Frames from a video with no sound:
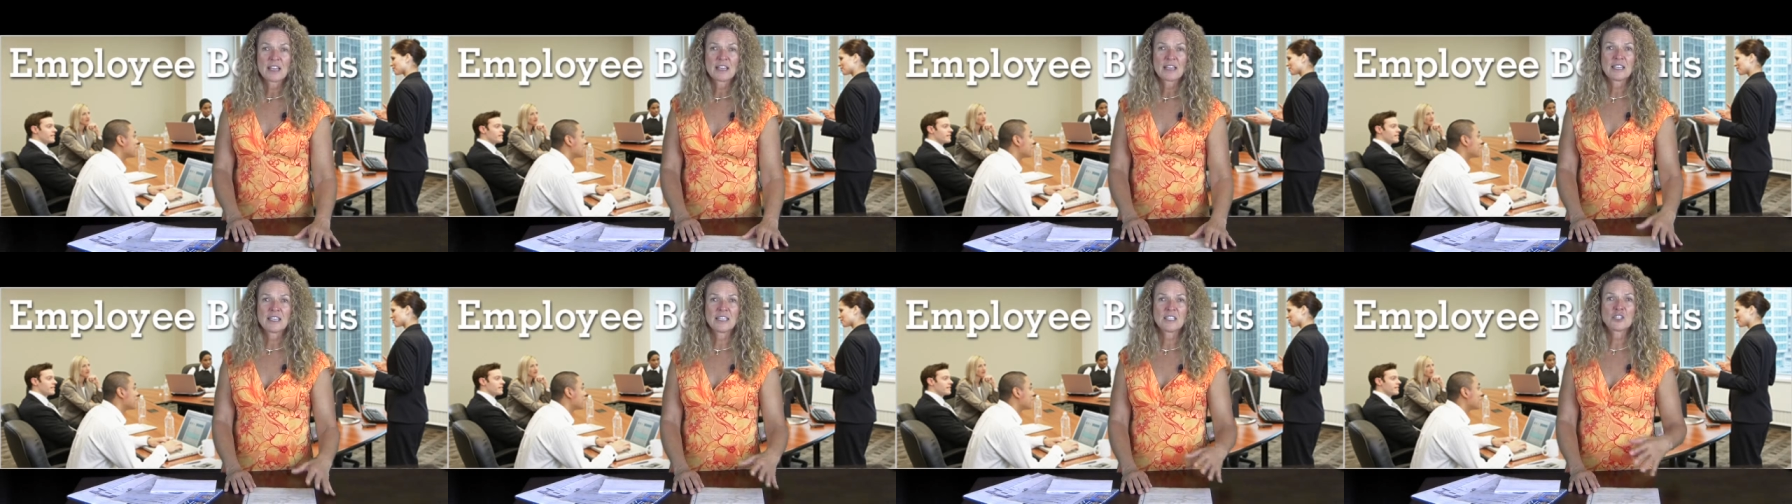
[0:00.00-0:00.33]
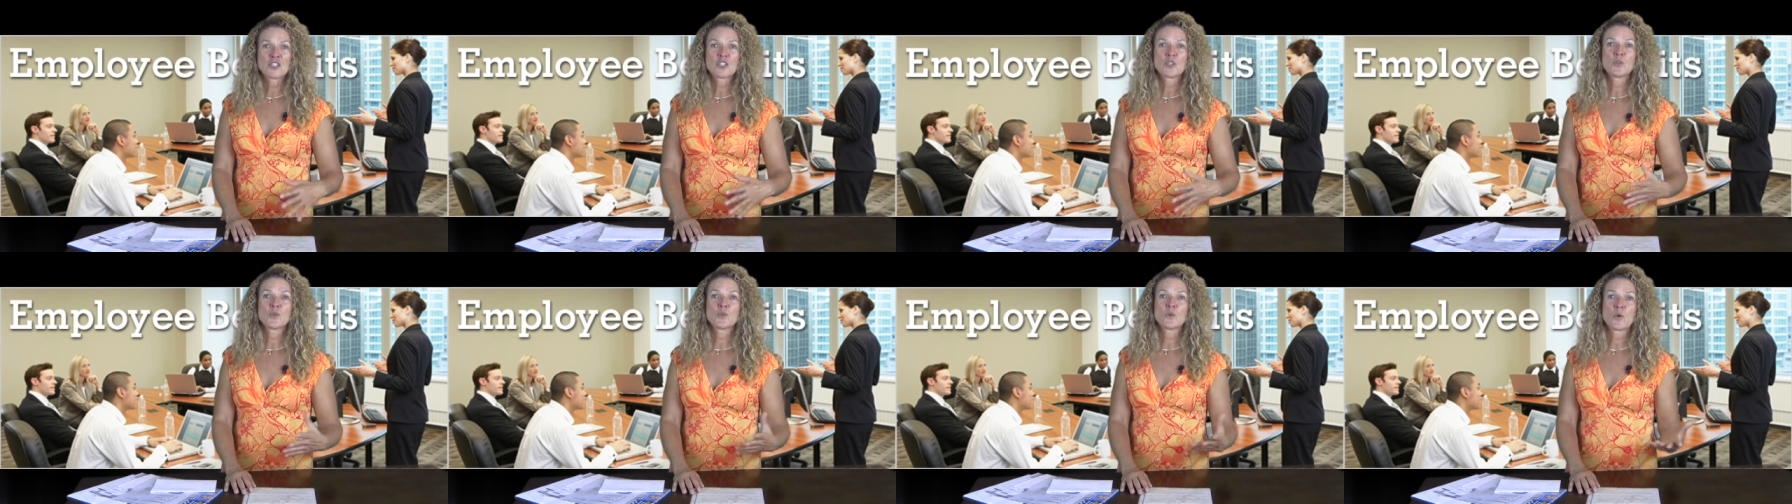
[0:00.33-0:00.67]
he
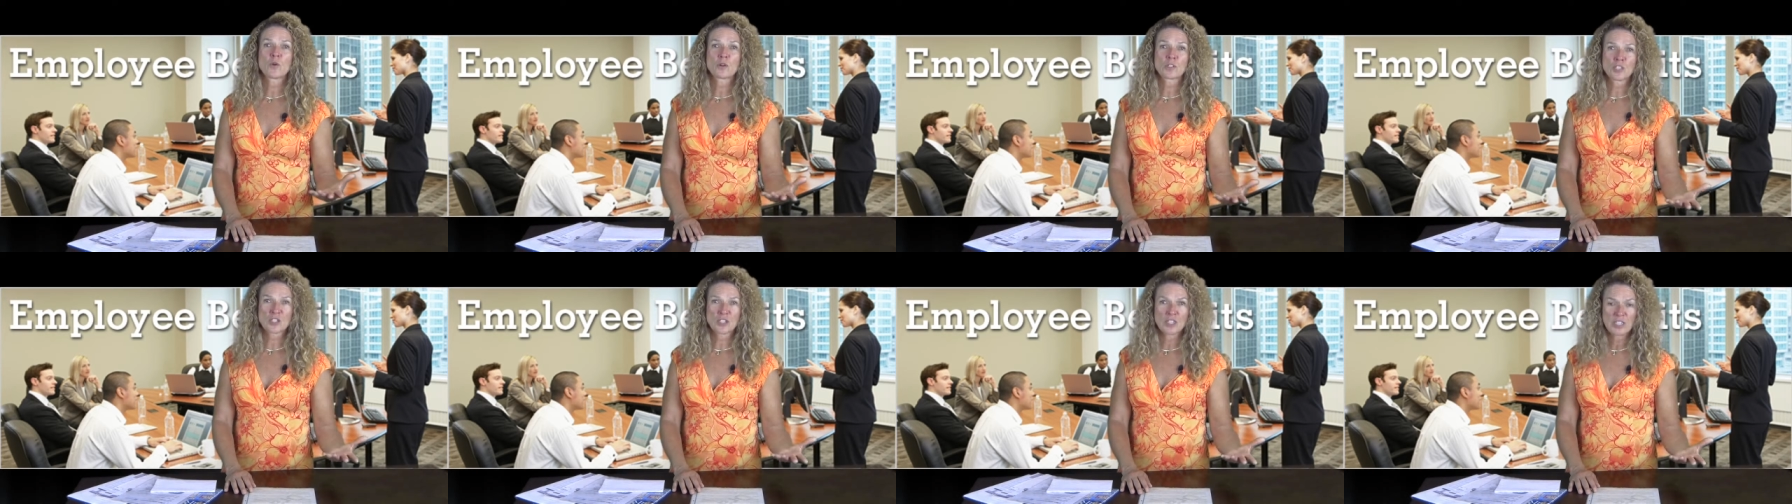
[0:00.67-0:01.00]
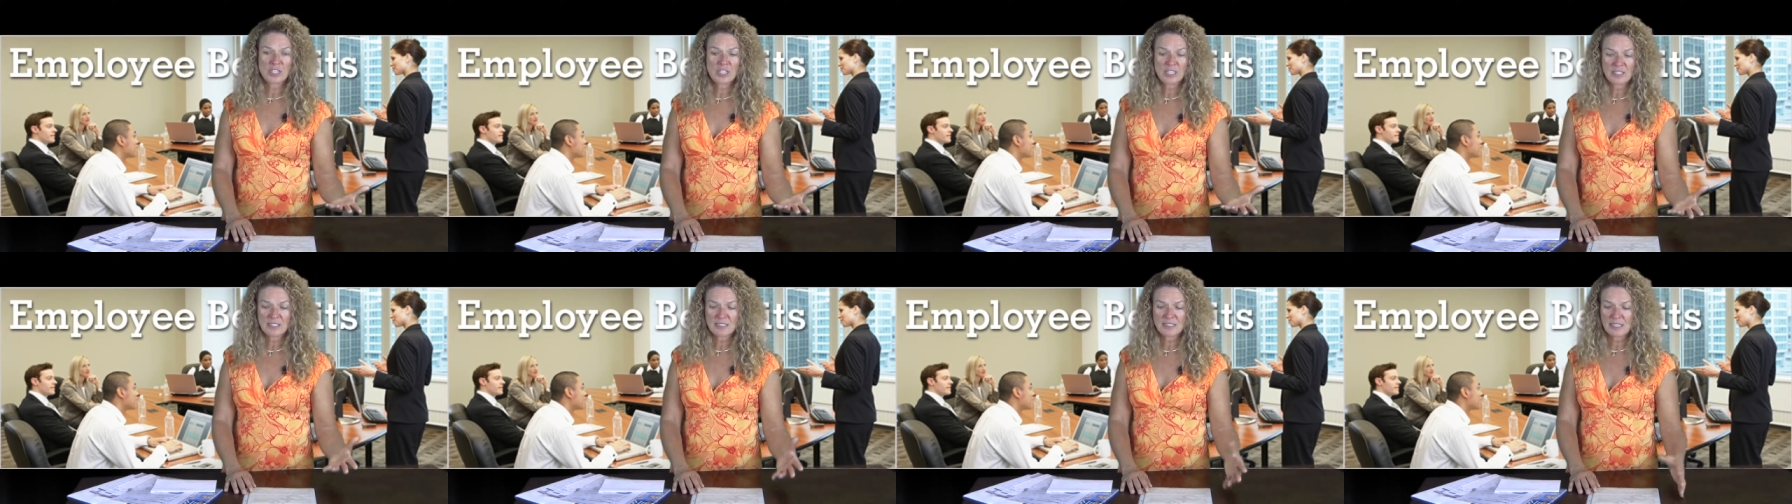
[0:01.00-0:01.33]
too or
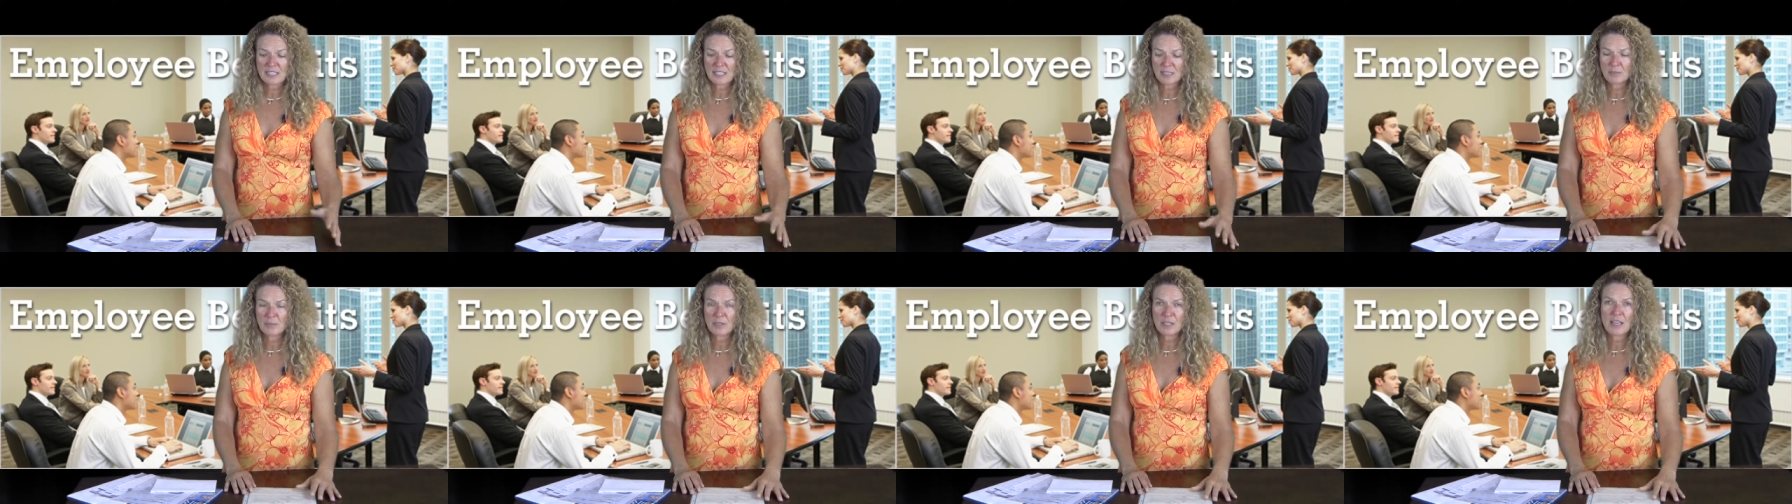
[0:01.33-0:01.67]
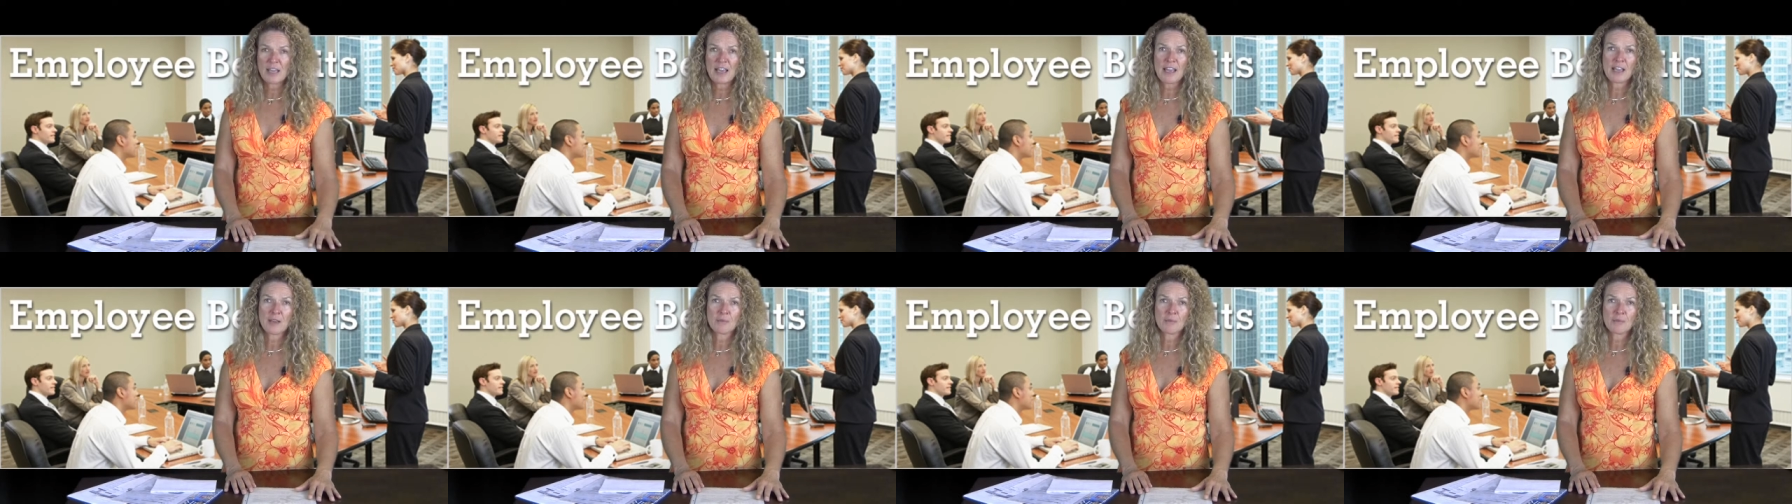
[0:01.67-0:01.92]
she is going to be